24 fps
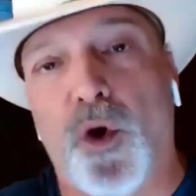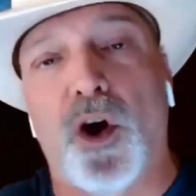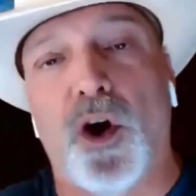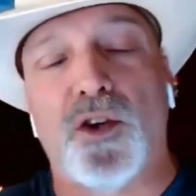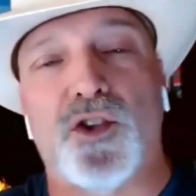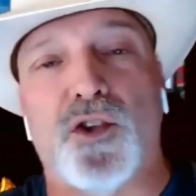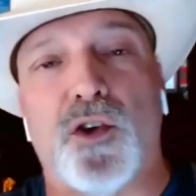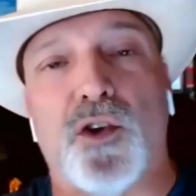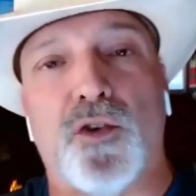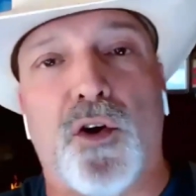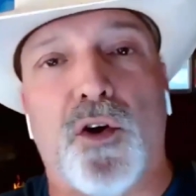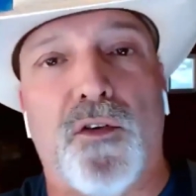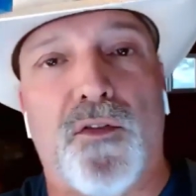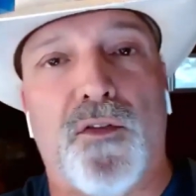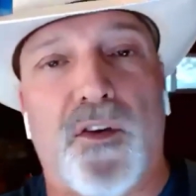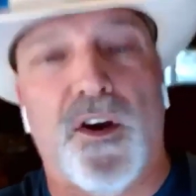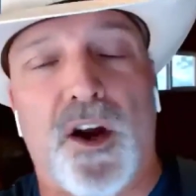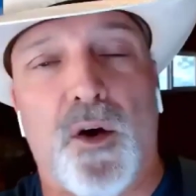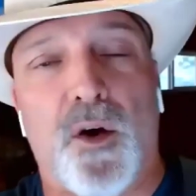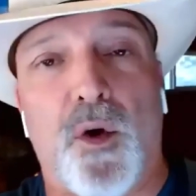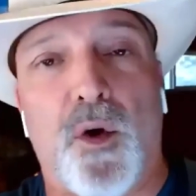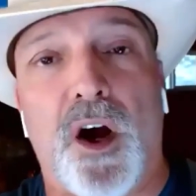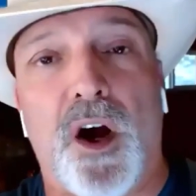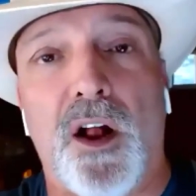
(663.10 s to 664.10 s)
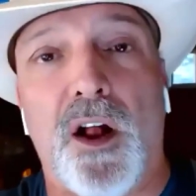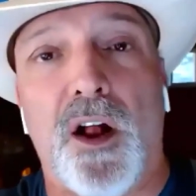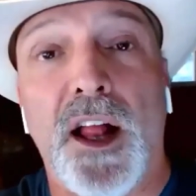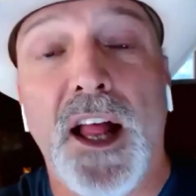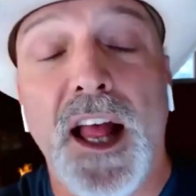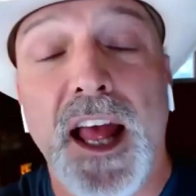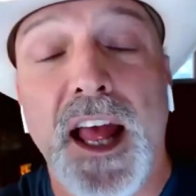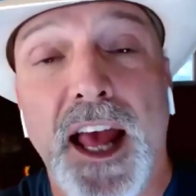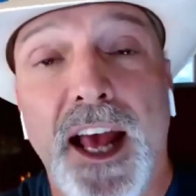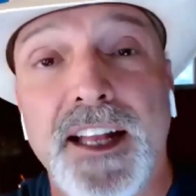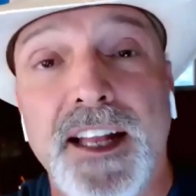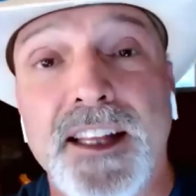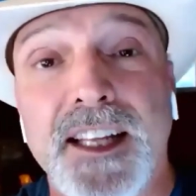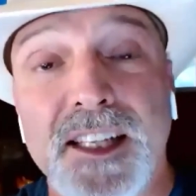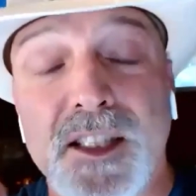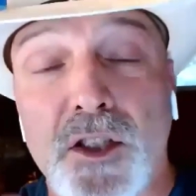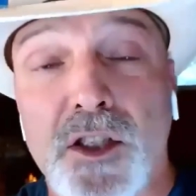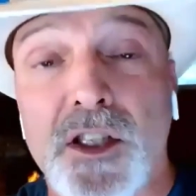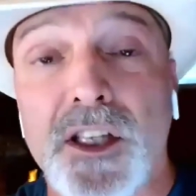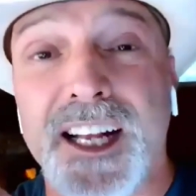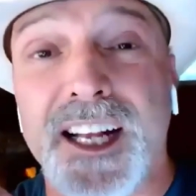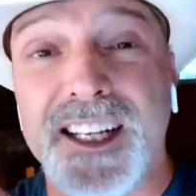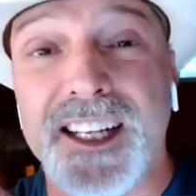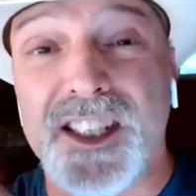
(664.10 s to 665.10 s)
you also know very well, and
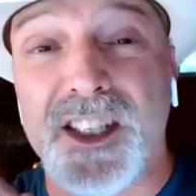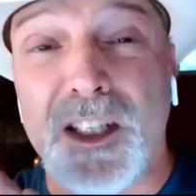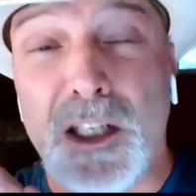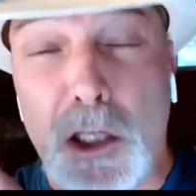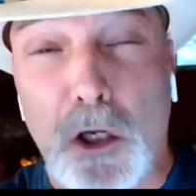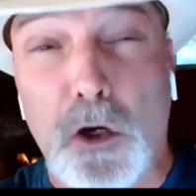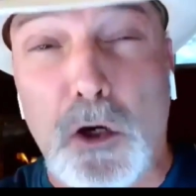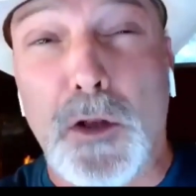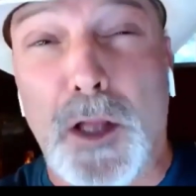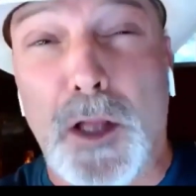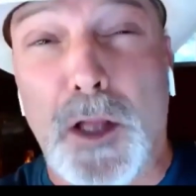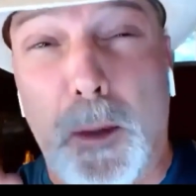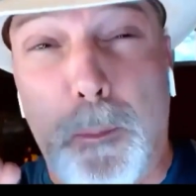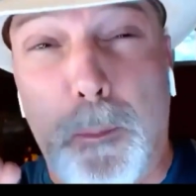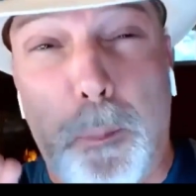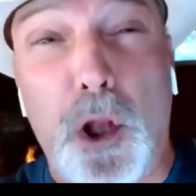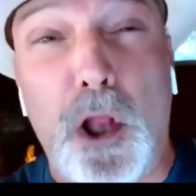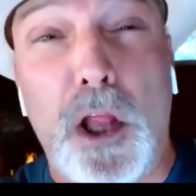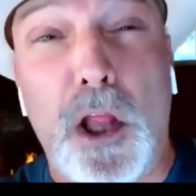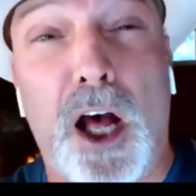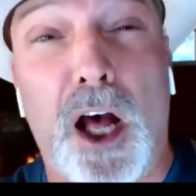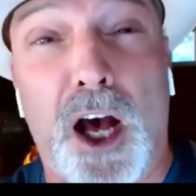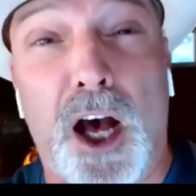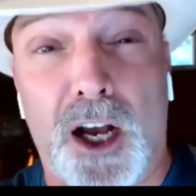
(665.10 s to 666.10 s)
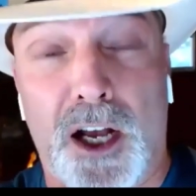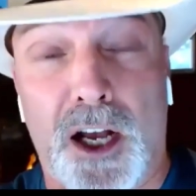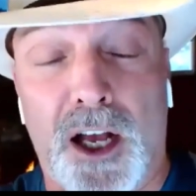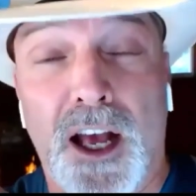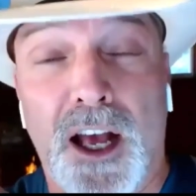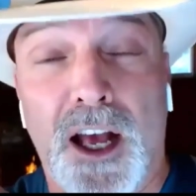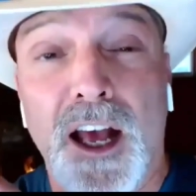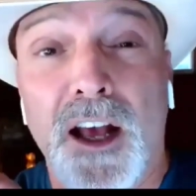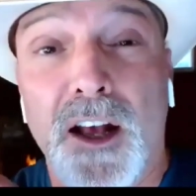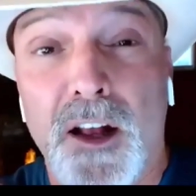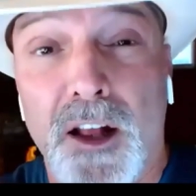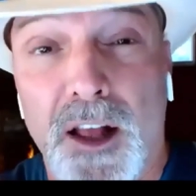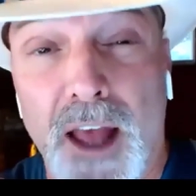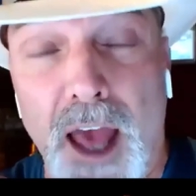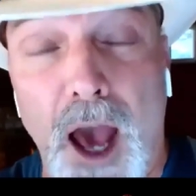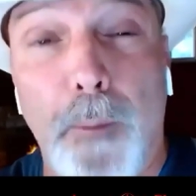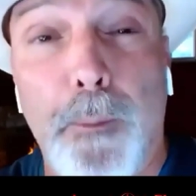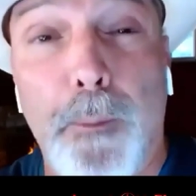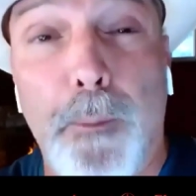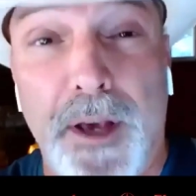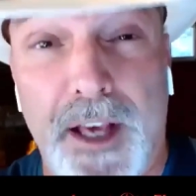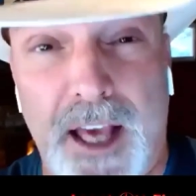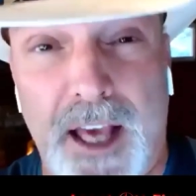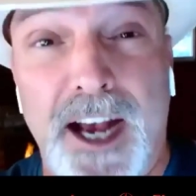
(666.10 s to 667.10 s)
let's literally plug
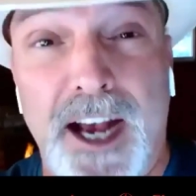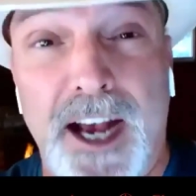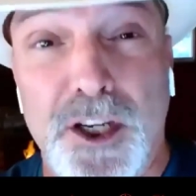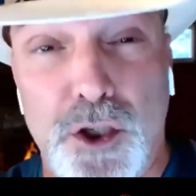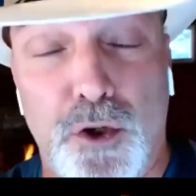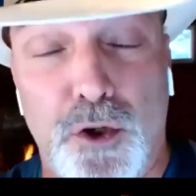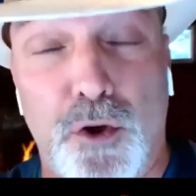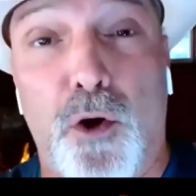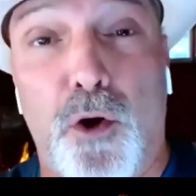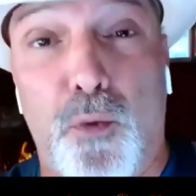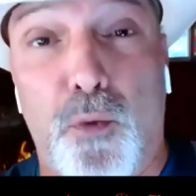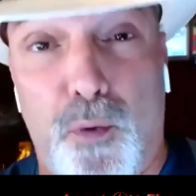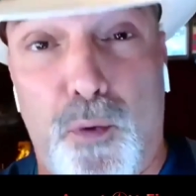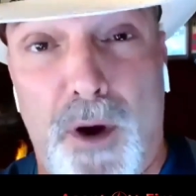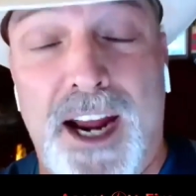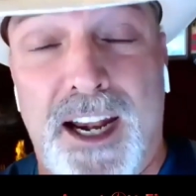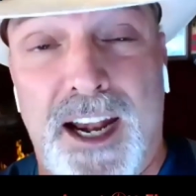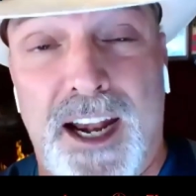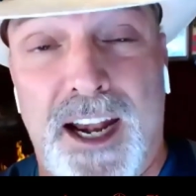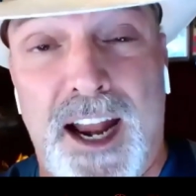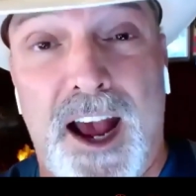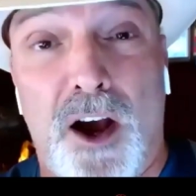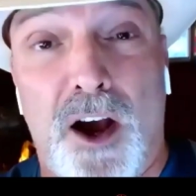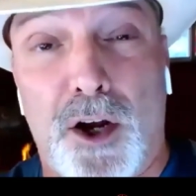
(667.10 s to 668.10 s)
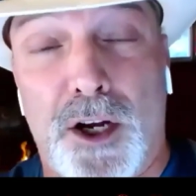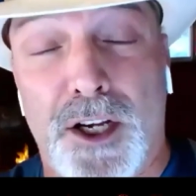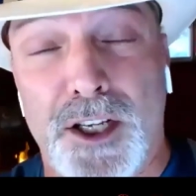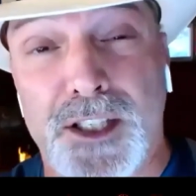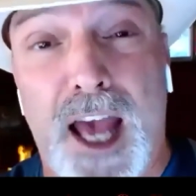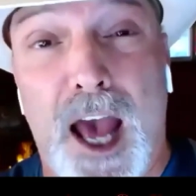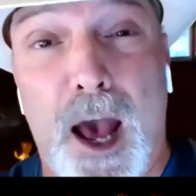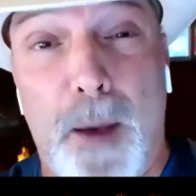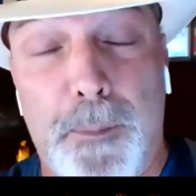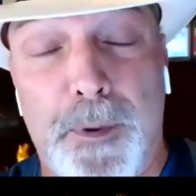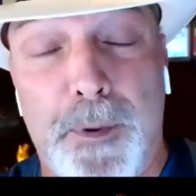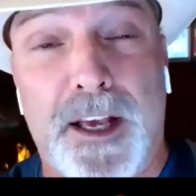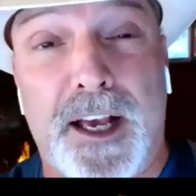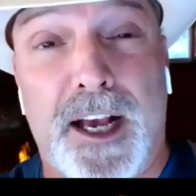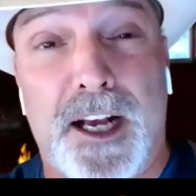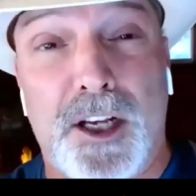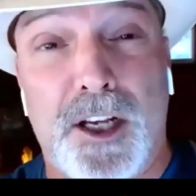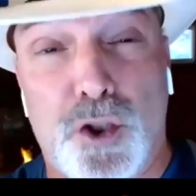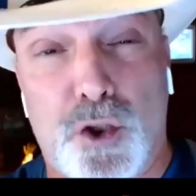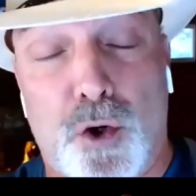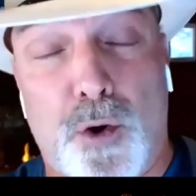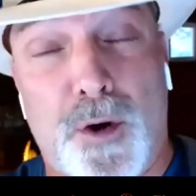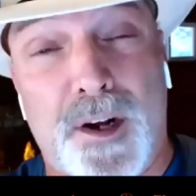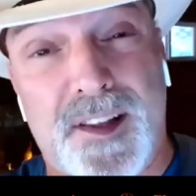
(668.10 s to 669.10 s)
Epic Escrow right now, because
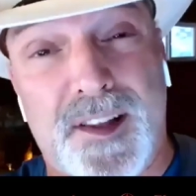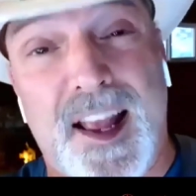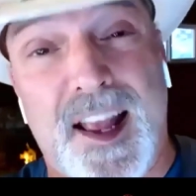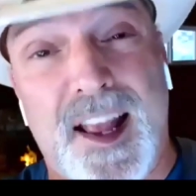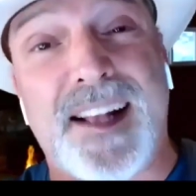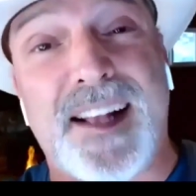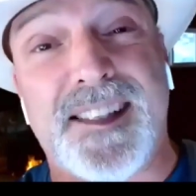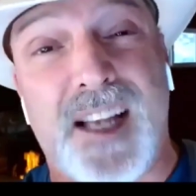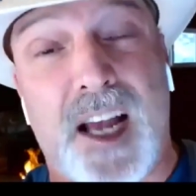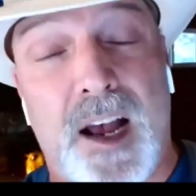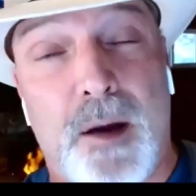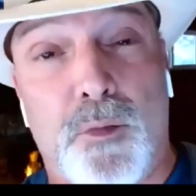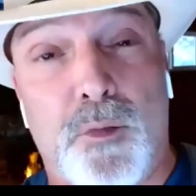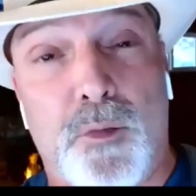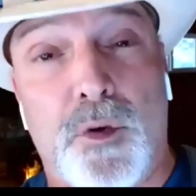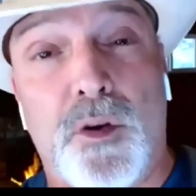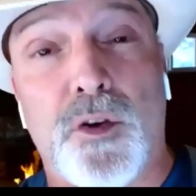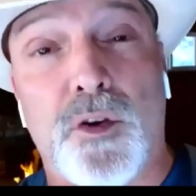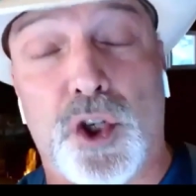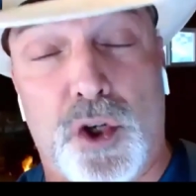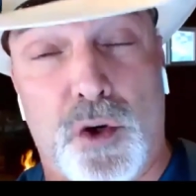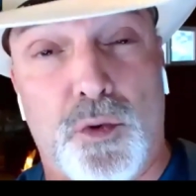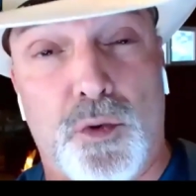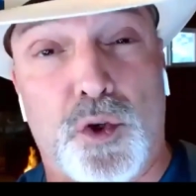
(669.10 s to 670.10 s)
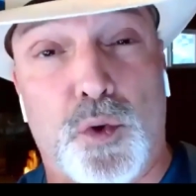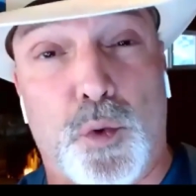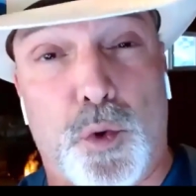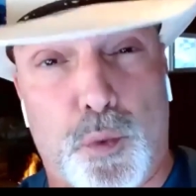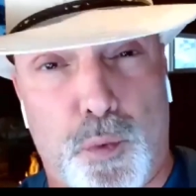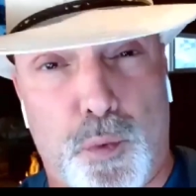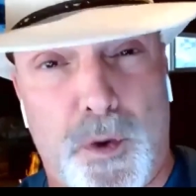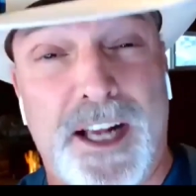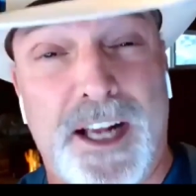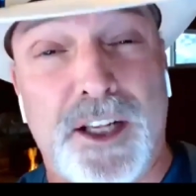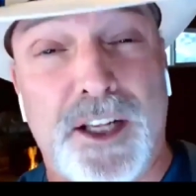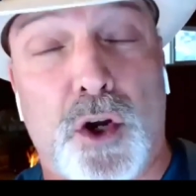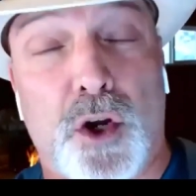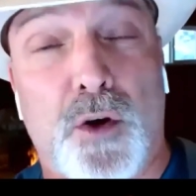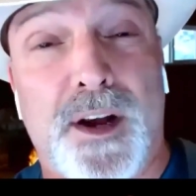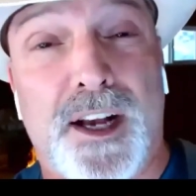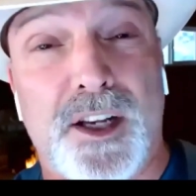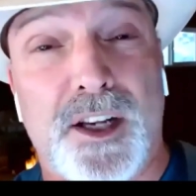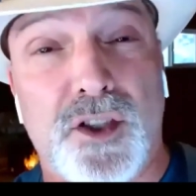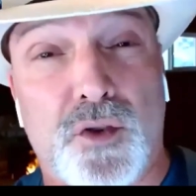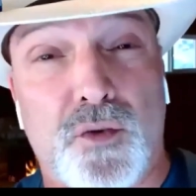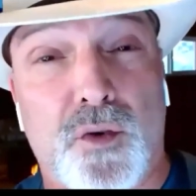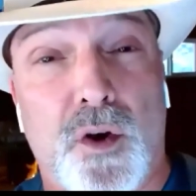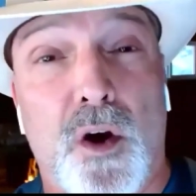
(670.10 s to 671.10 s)
Epic Escrow at that time, she was with
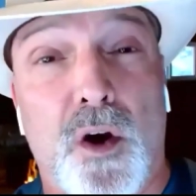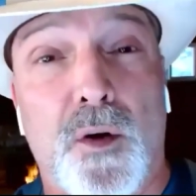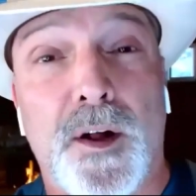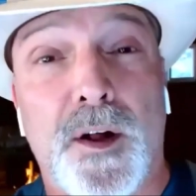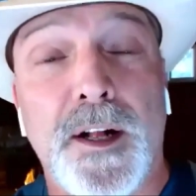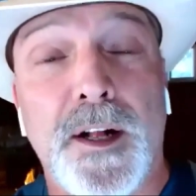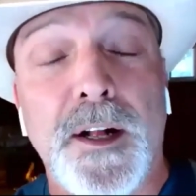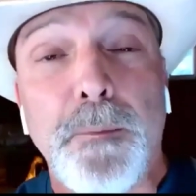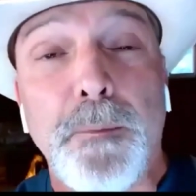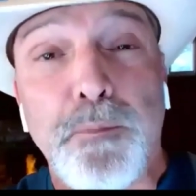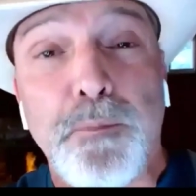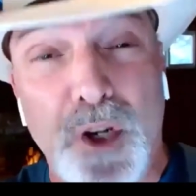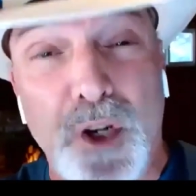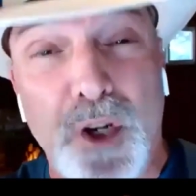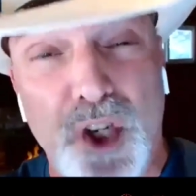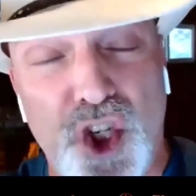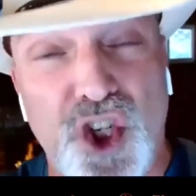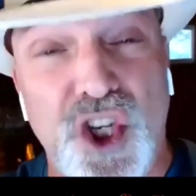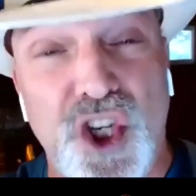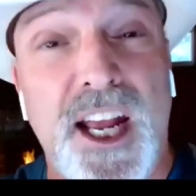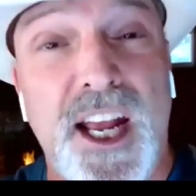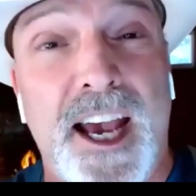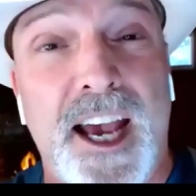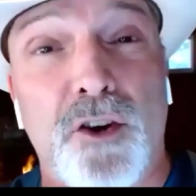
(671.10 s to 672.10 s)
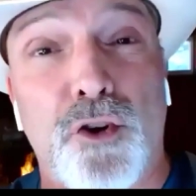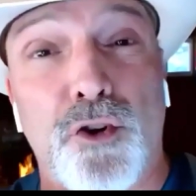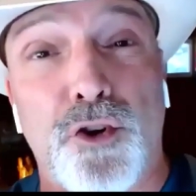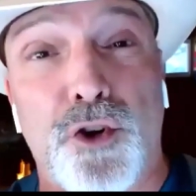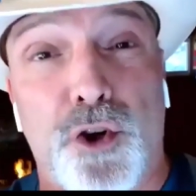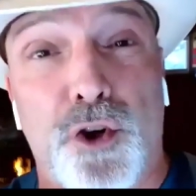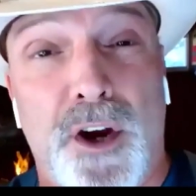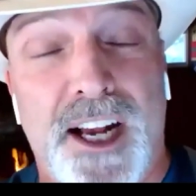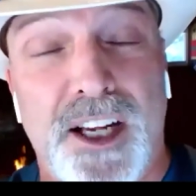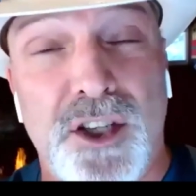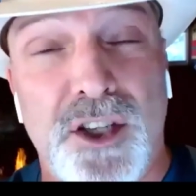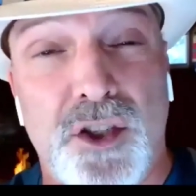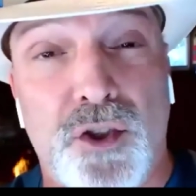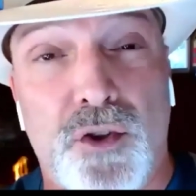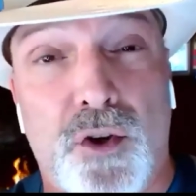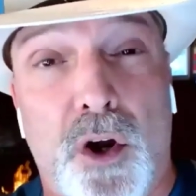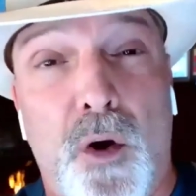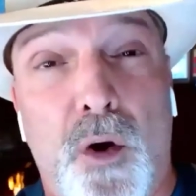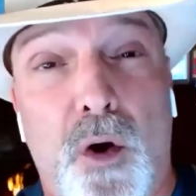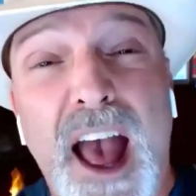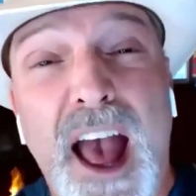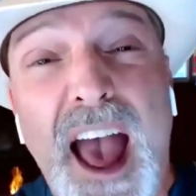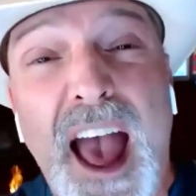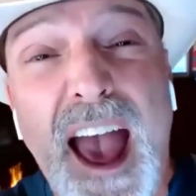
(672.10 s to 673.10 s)
Rancho Escrow, but she handled your
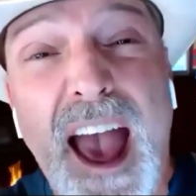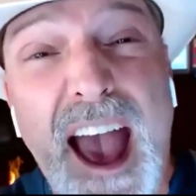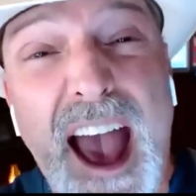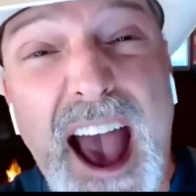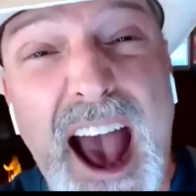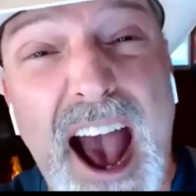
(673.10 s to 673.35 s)
escrow.